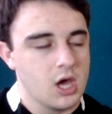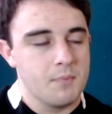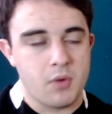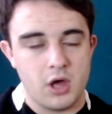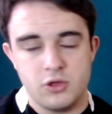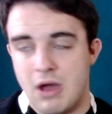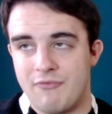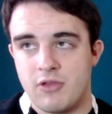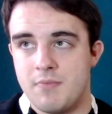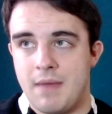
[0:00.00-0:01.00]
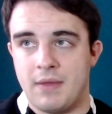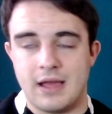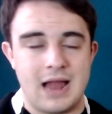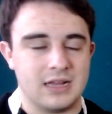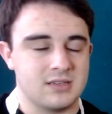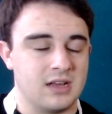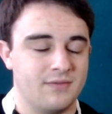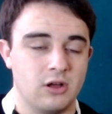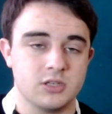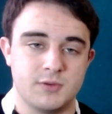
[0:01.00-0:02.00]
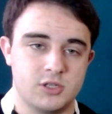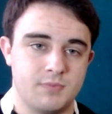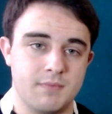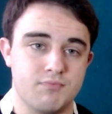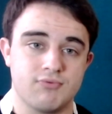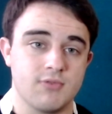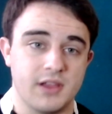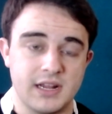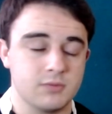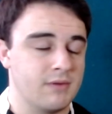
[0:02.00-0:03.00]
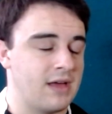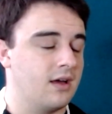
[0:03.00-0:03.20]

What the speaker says: but you have to admit that Alex Nankerville has just been brilliant with